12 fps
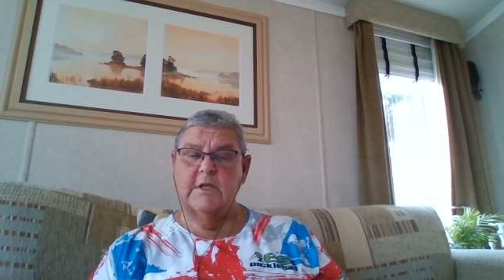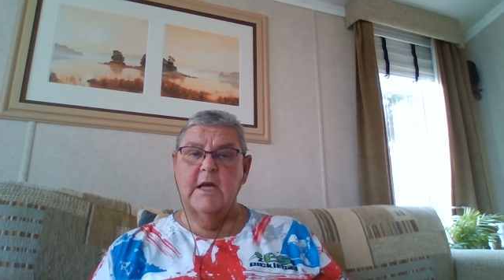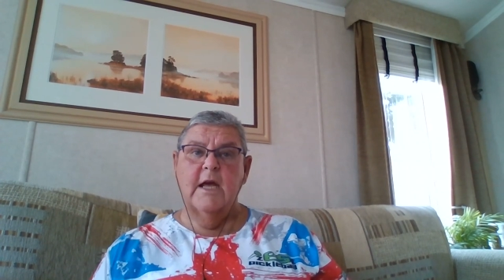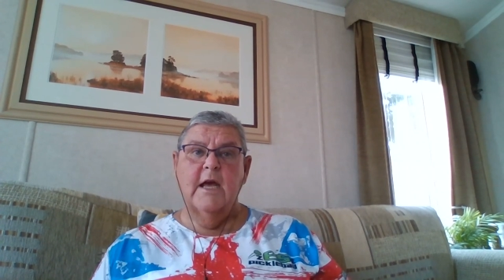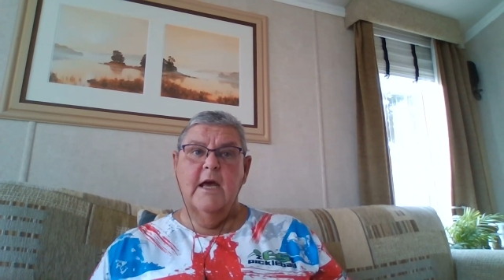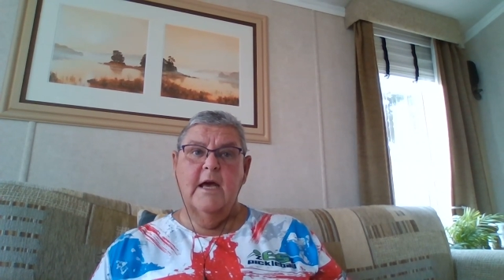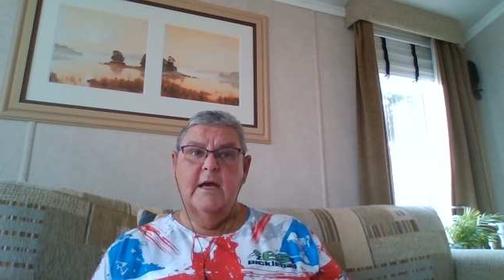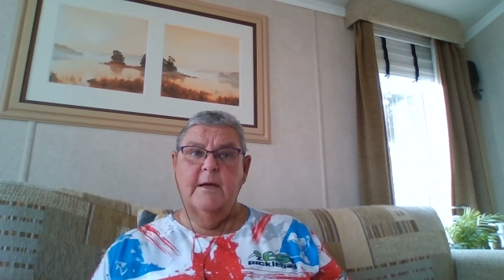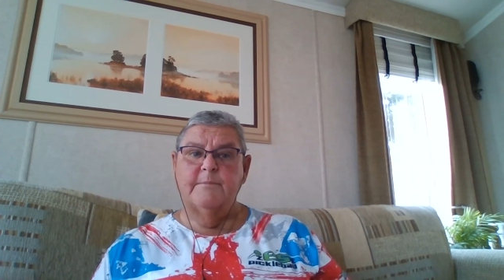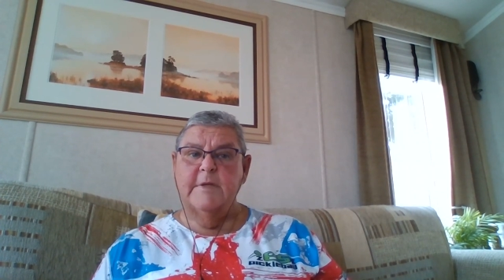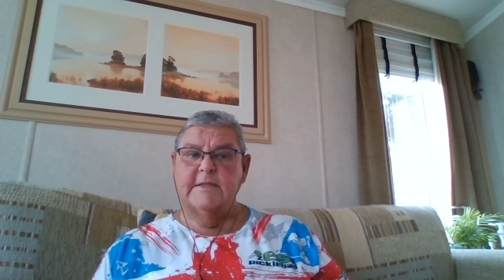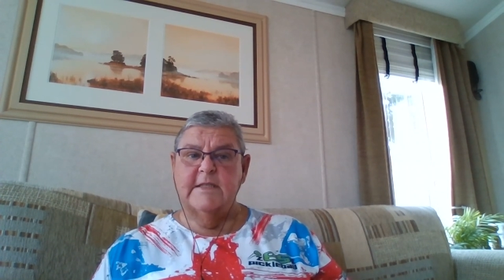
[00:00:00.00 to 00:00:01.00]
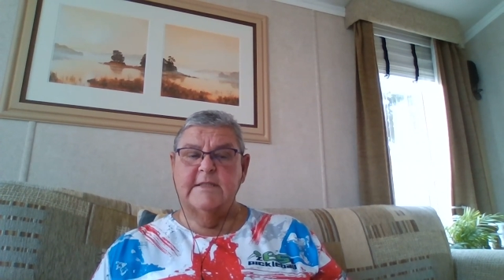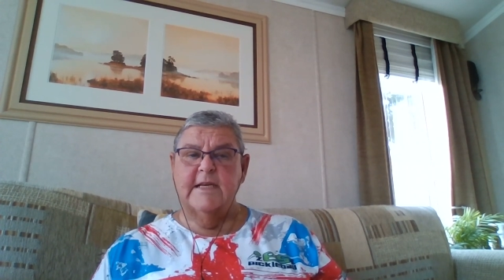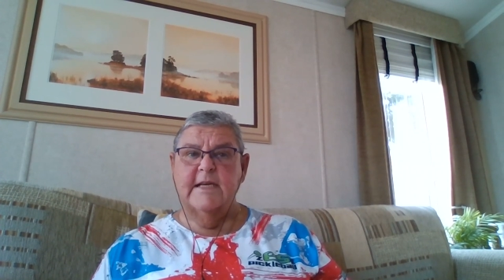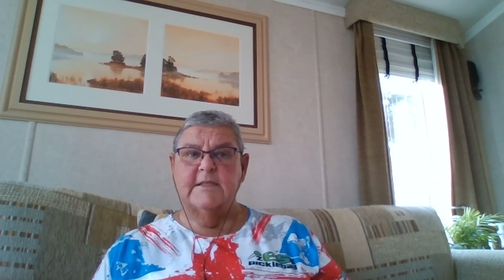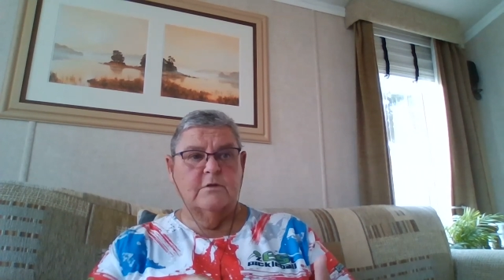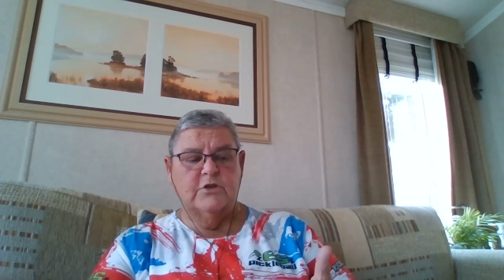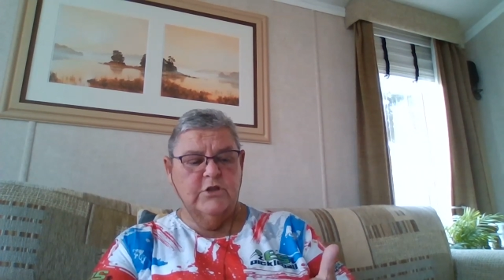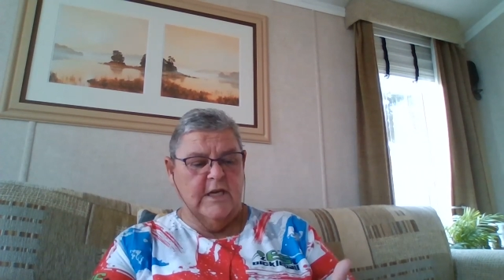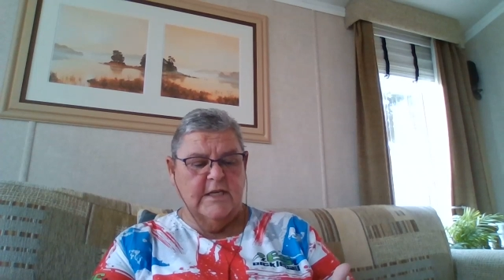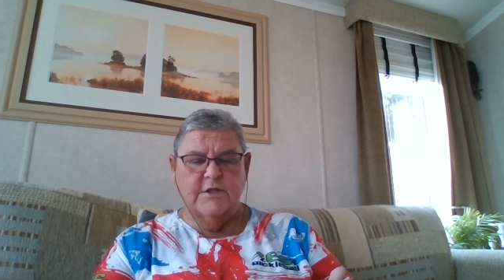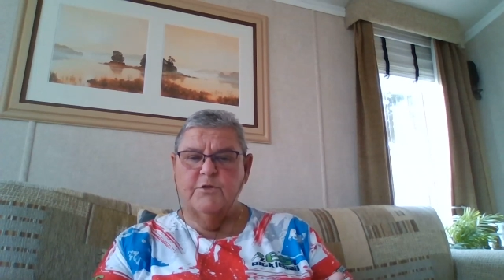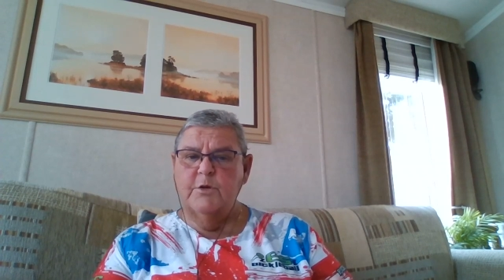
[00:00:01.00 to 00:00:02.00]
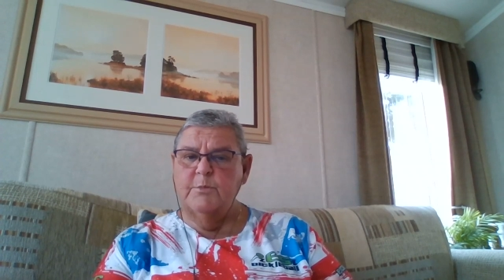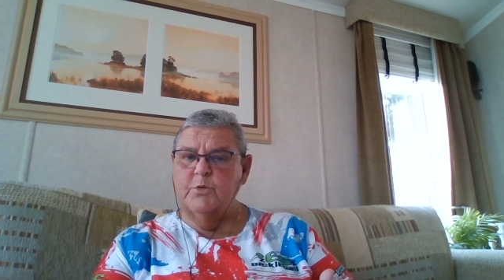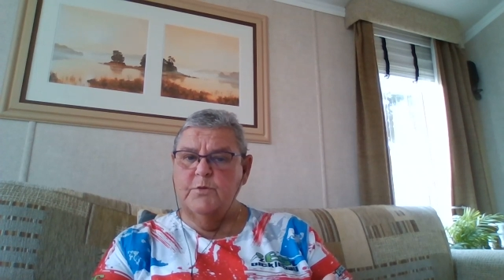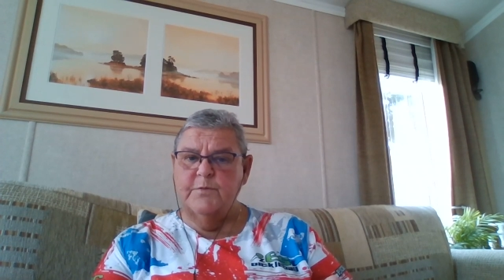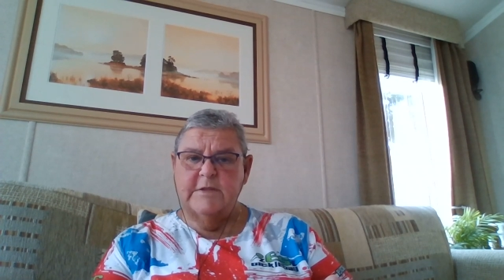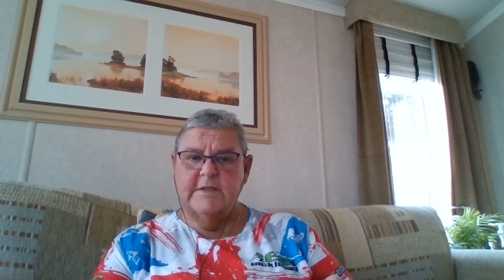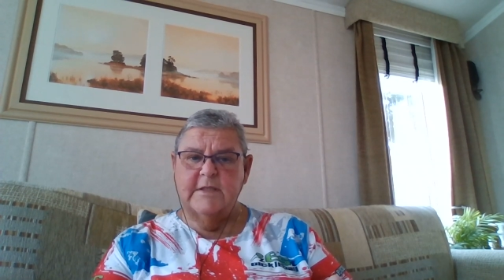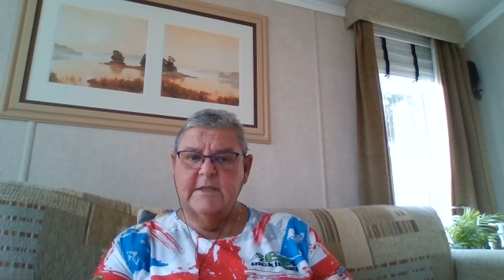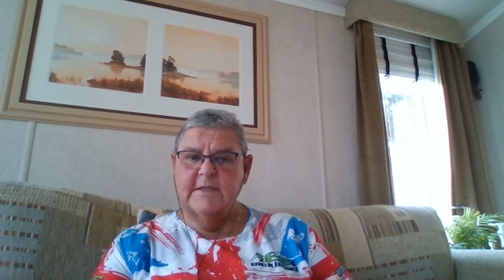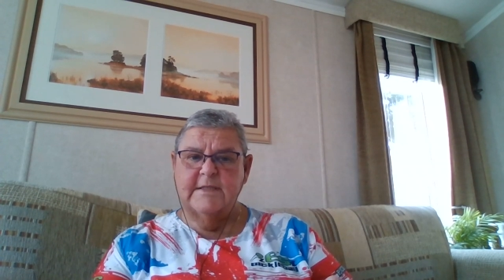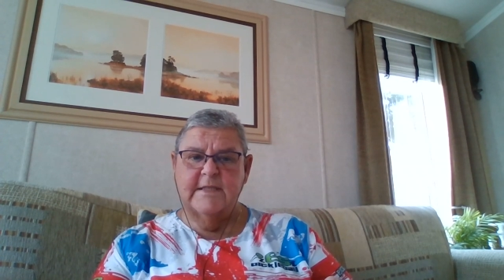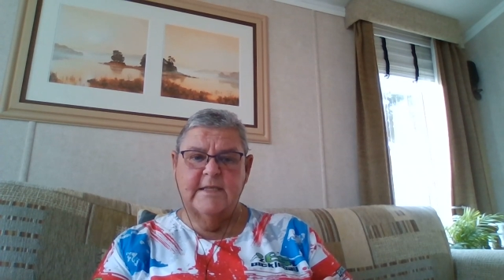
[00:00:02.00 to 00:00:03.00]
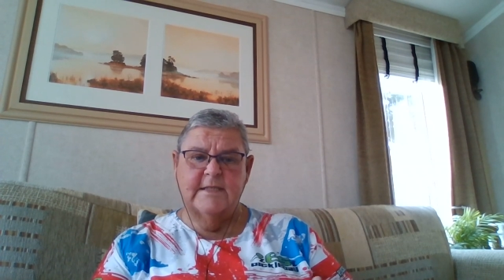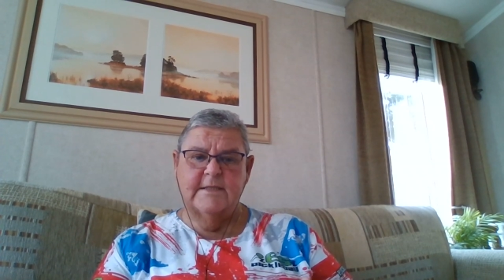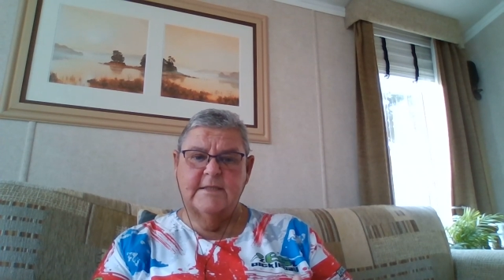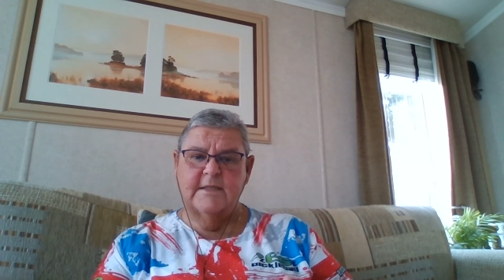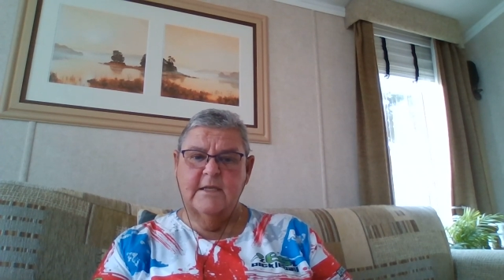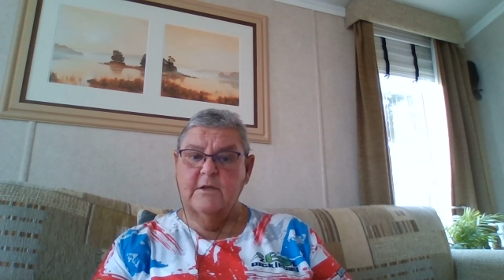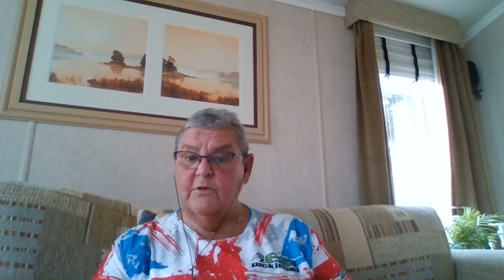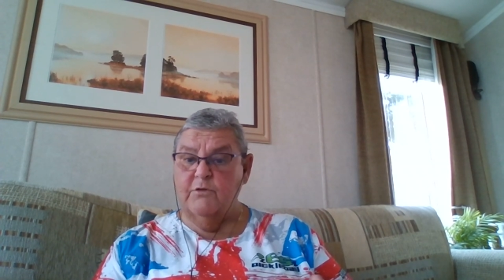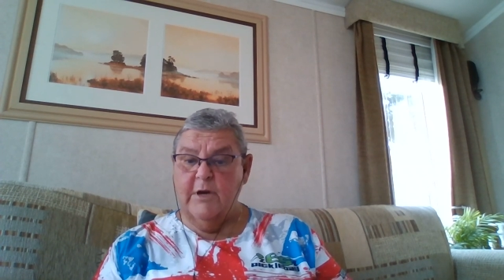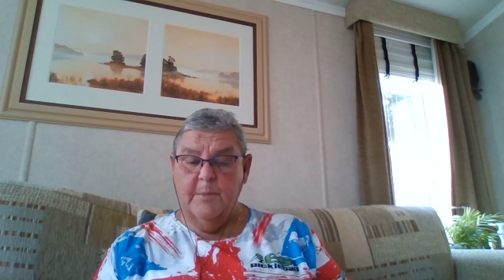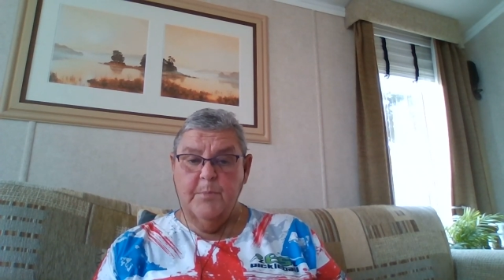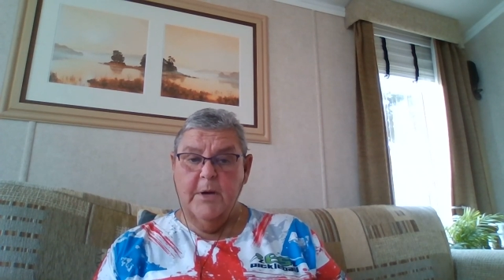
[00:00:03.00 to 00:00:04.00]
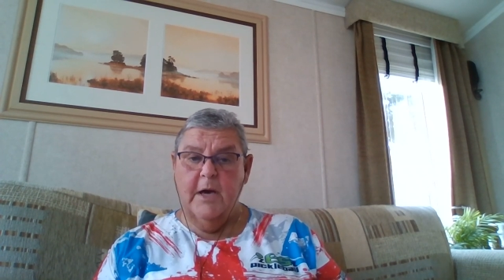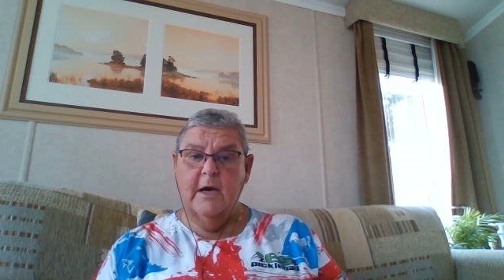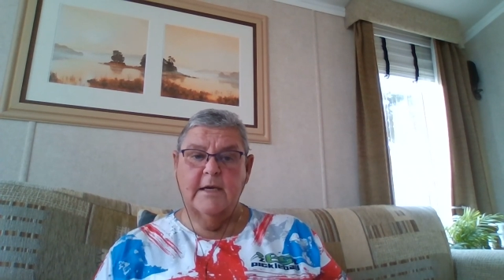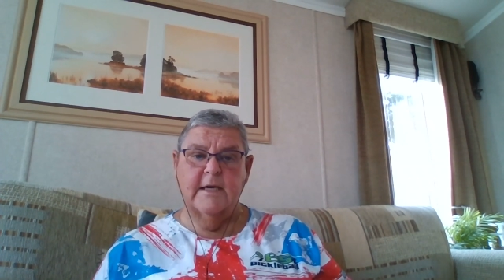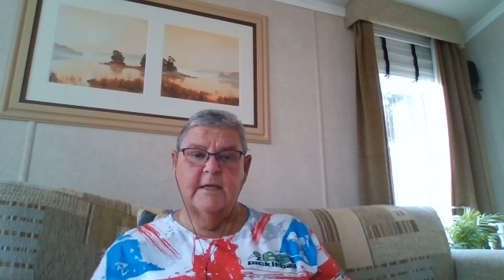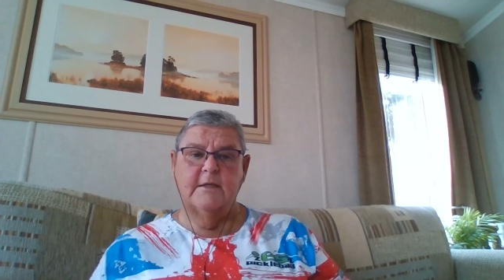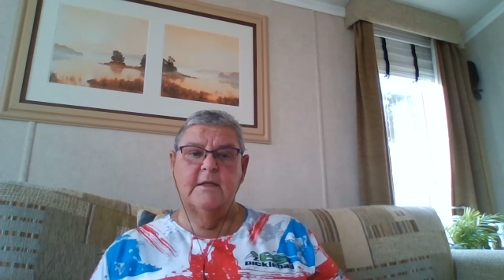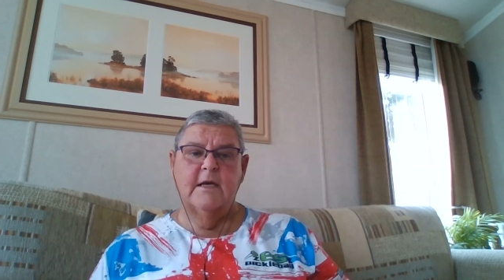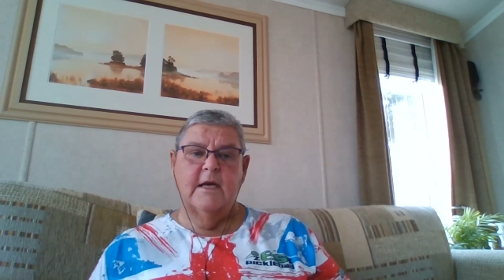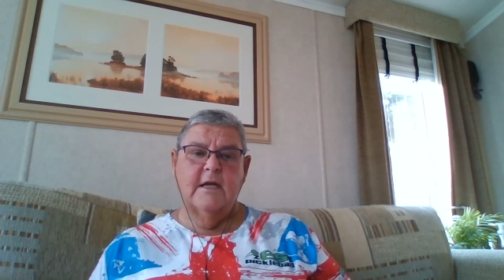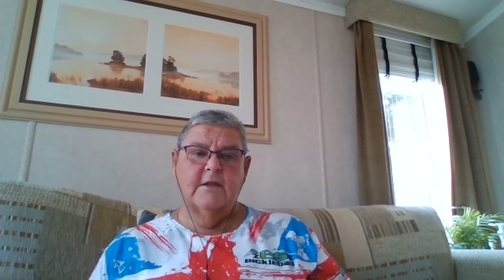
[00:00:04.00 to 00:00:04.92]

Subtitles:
As I say, it's got good changing room, good facilities, great parking.